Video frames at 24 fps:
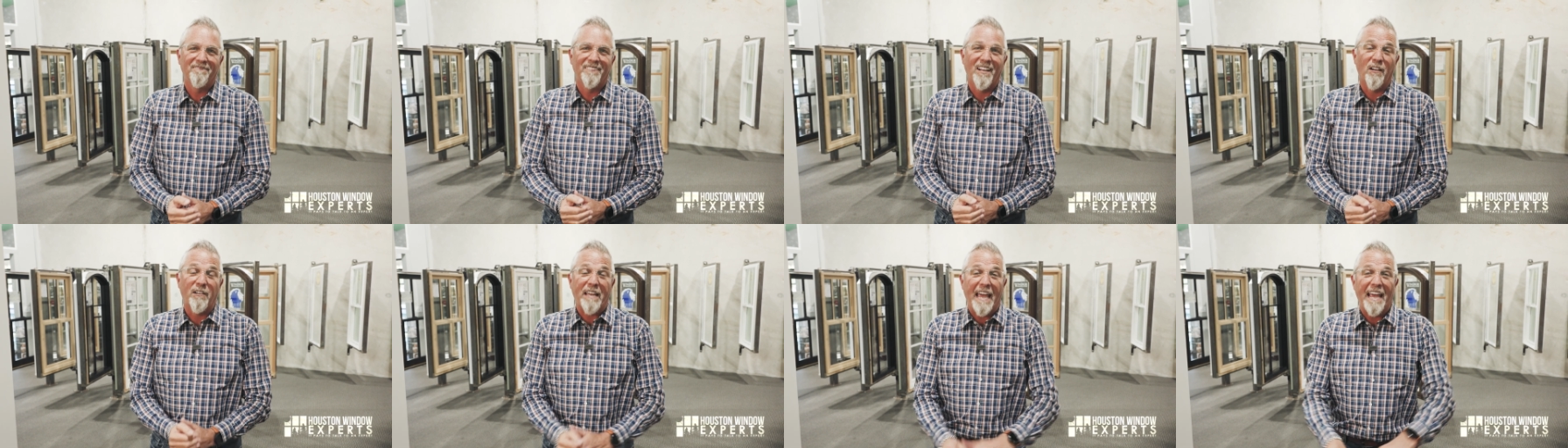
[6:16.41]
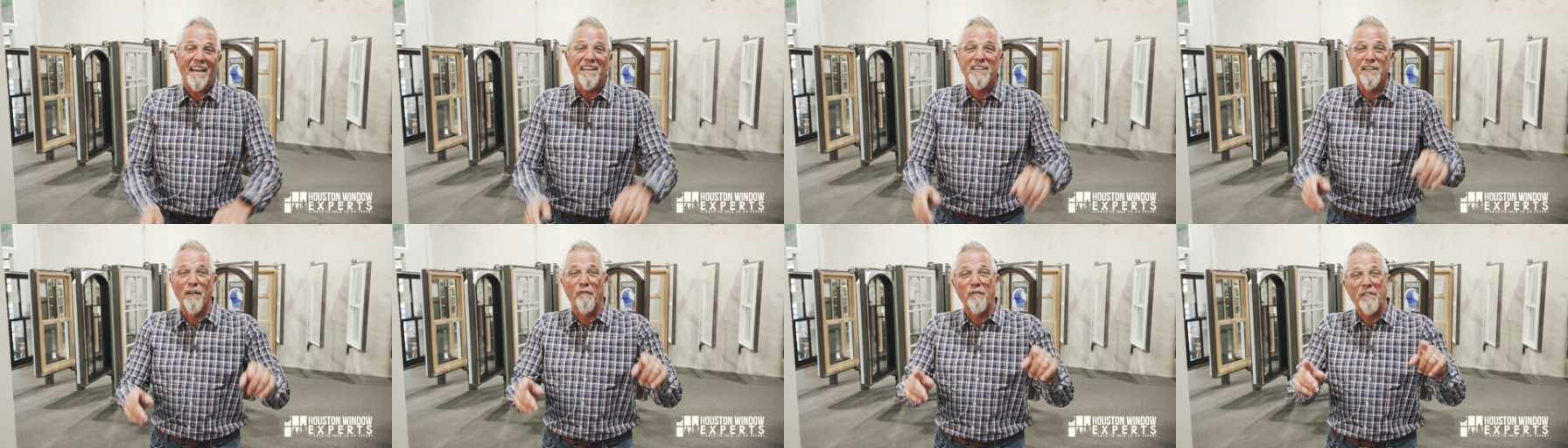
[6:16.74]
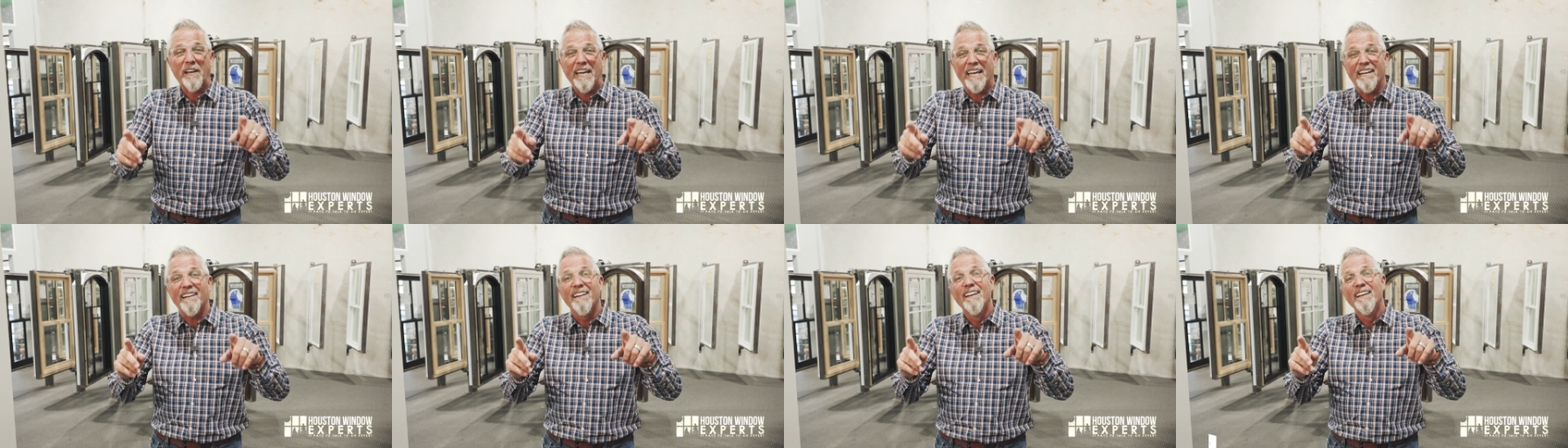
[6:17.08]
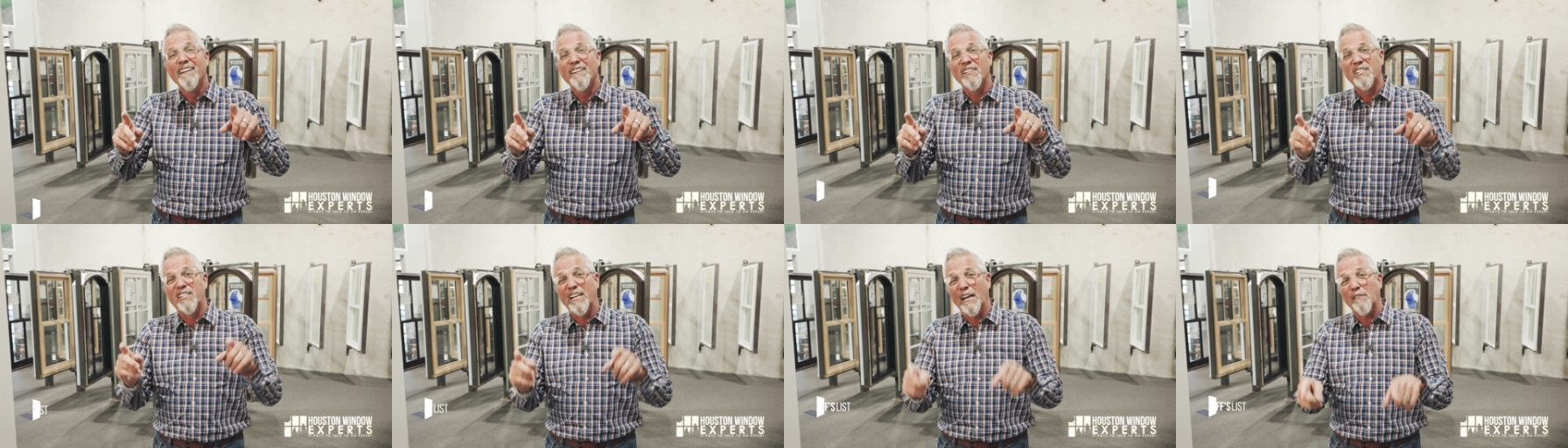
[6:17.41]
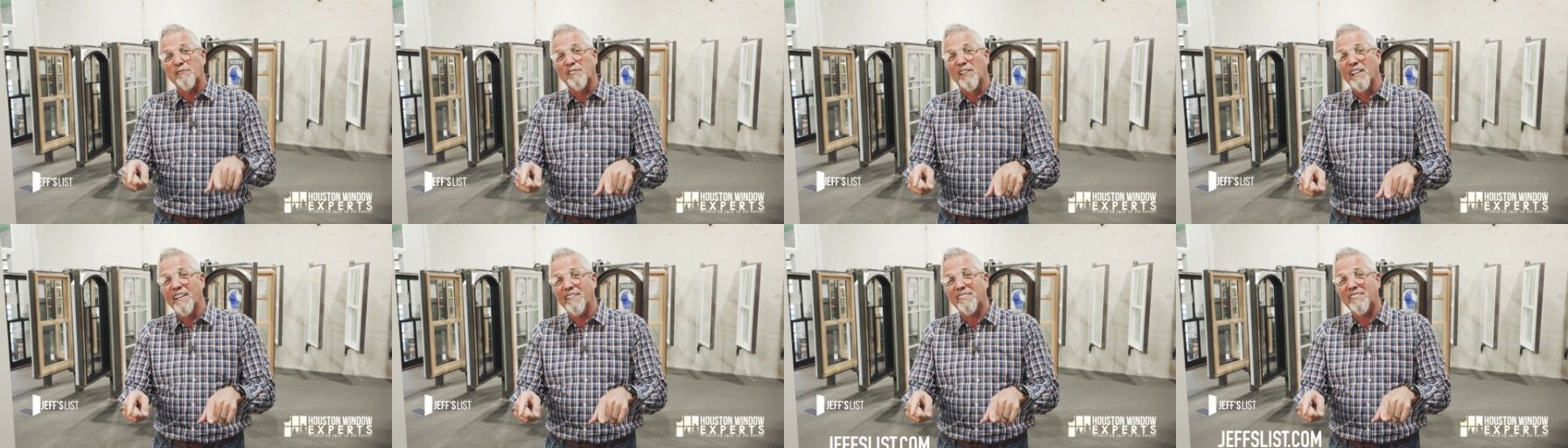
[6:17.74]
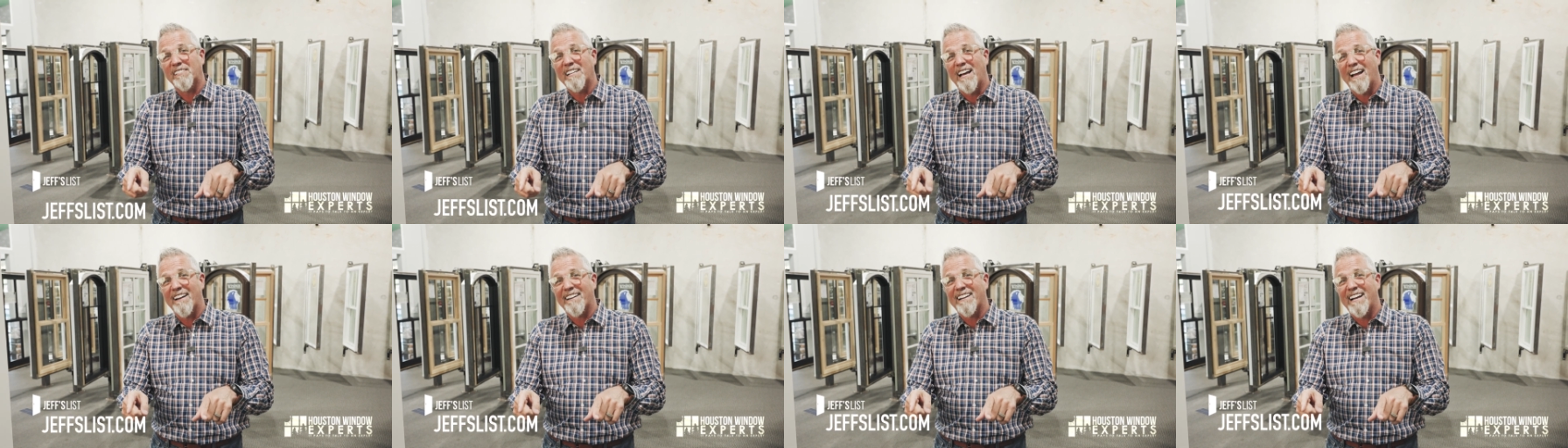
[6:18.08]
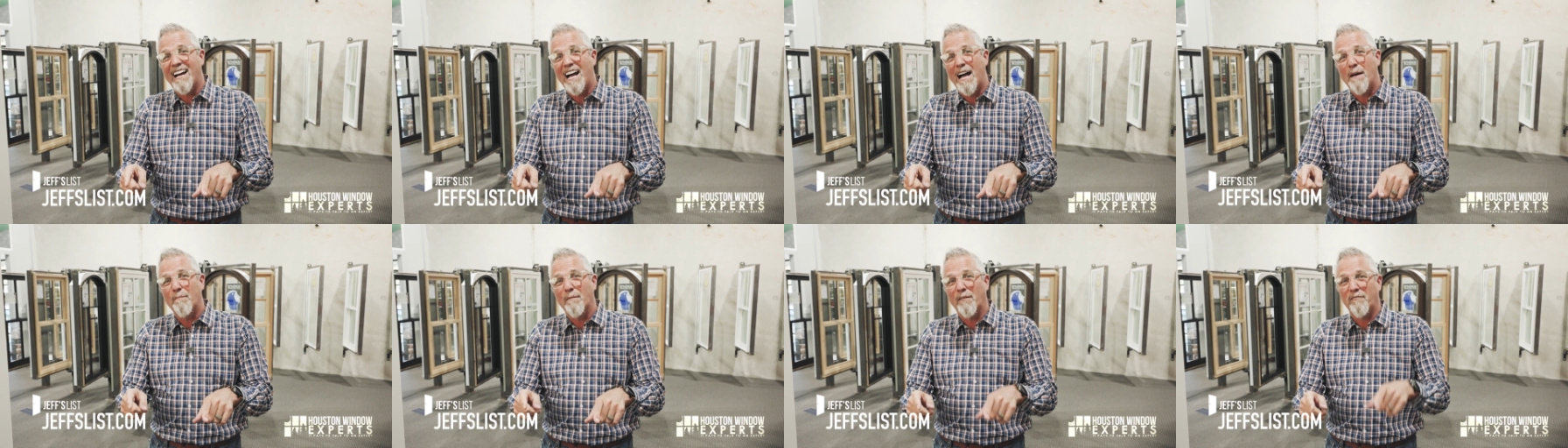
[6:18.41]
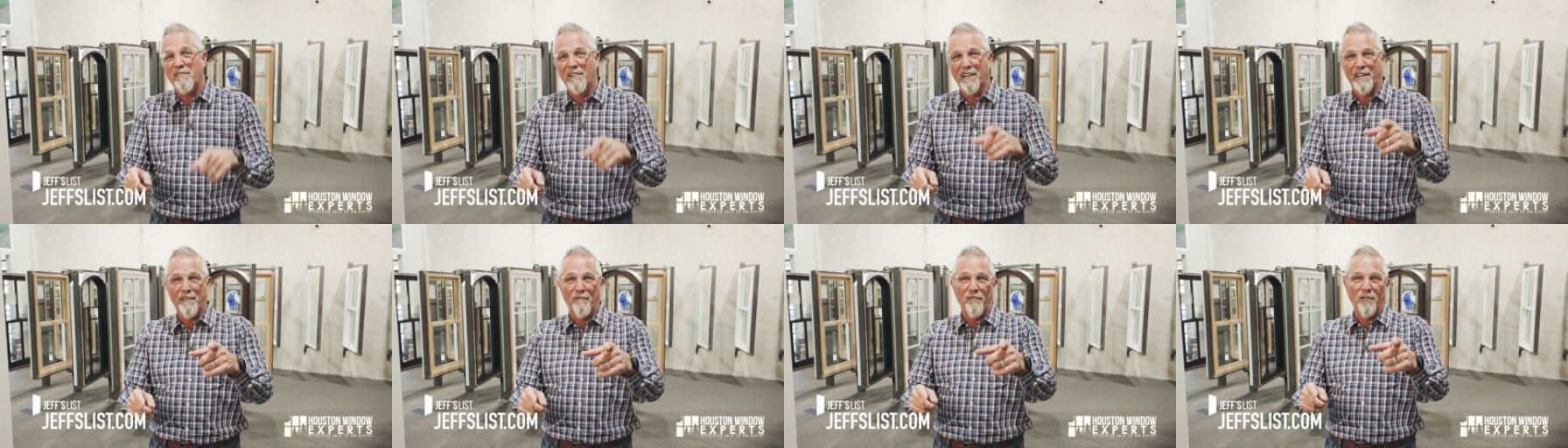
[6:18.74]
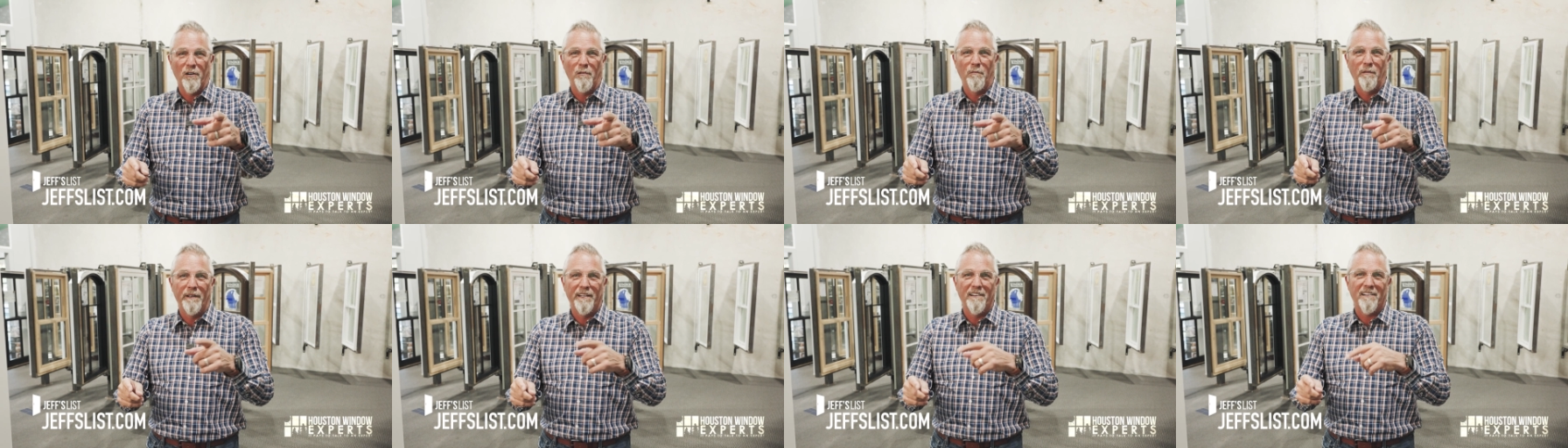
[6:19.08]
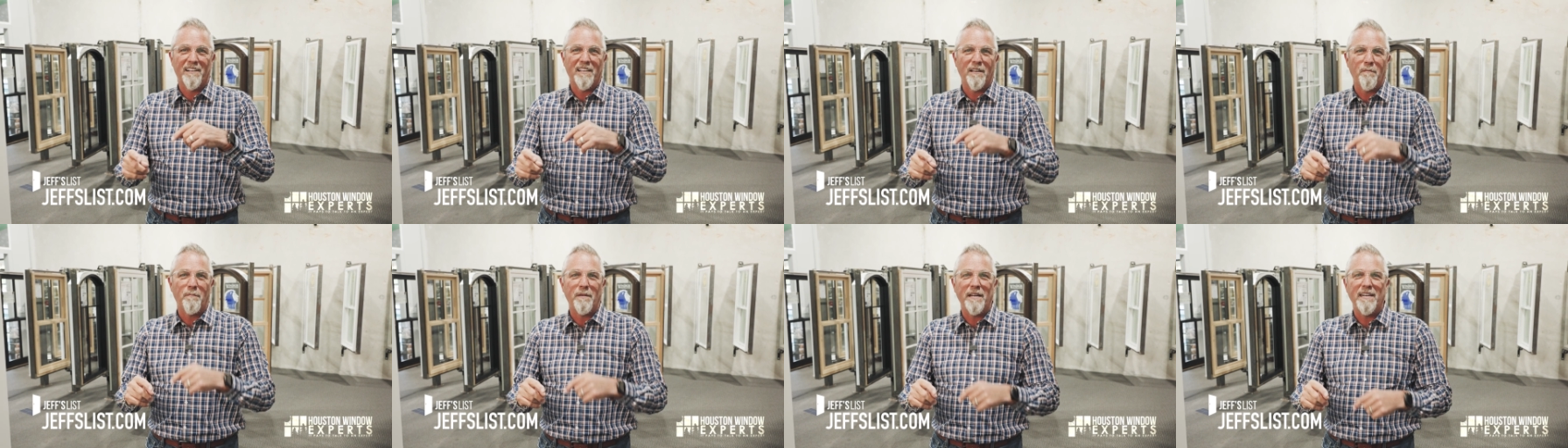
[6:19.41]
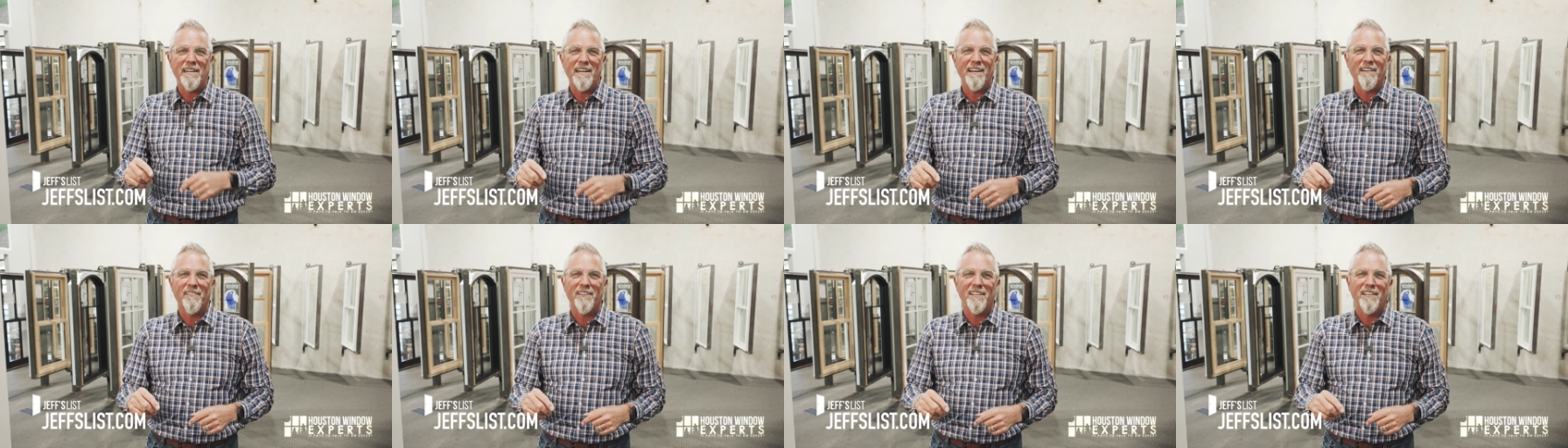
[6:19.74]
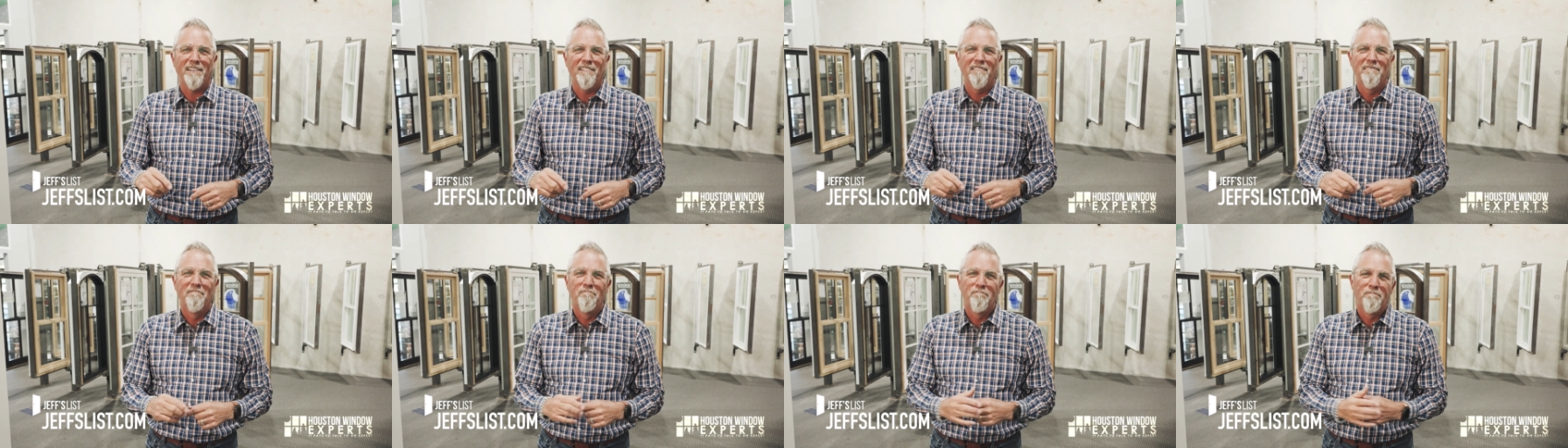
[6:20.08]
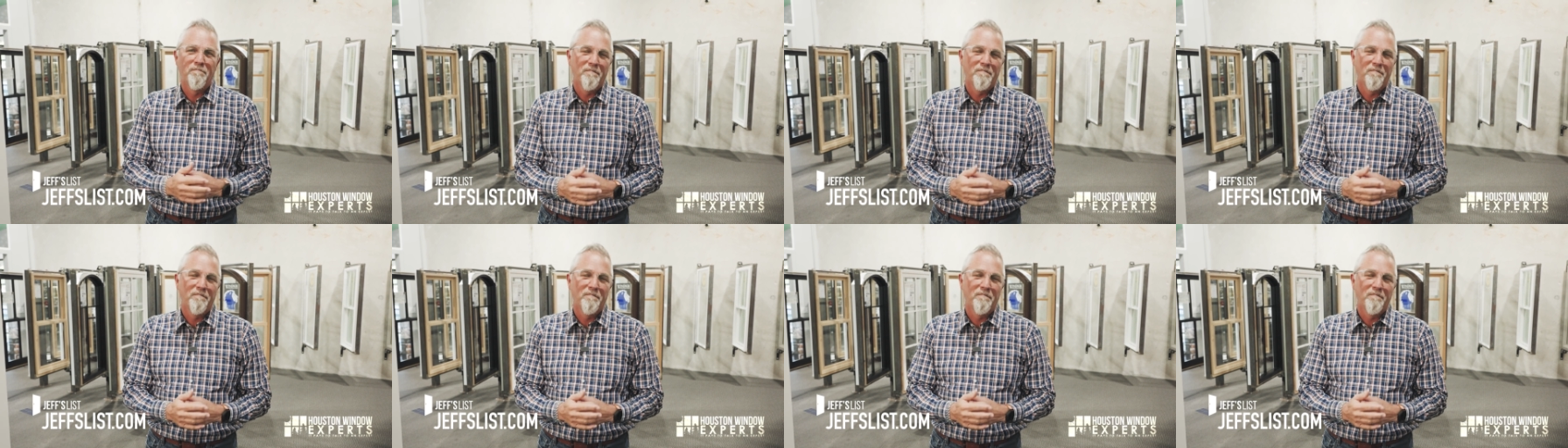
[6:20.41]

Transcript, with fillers: Okay, don't forget, jeff's list dot com if you're looking for a window company near you.